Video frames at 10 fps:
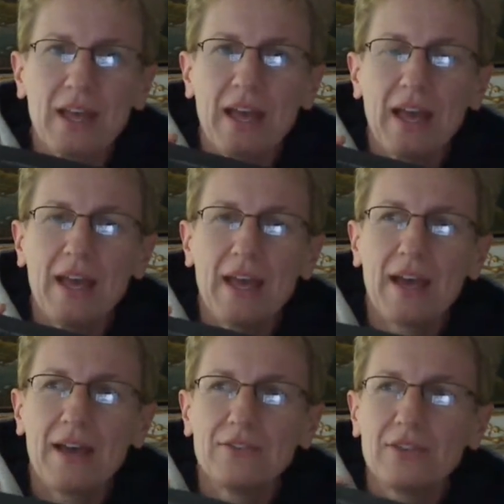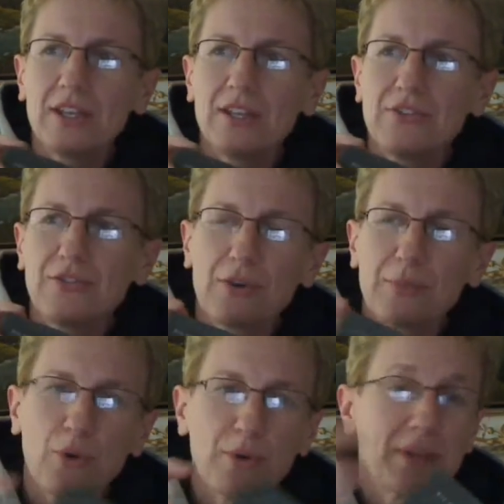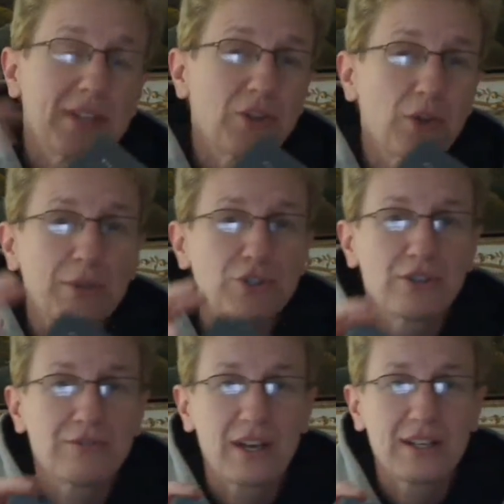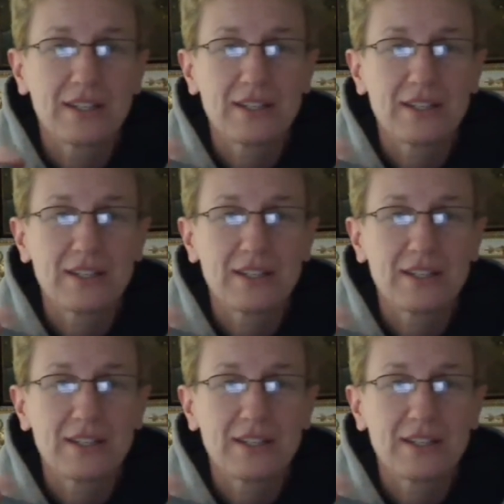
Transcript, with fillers: and it's very important, but it's the only place you can find it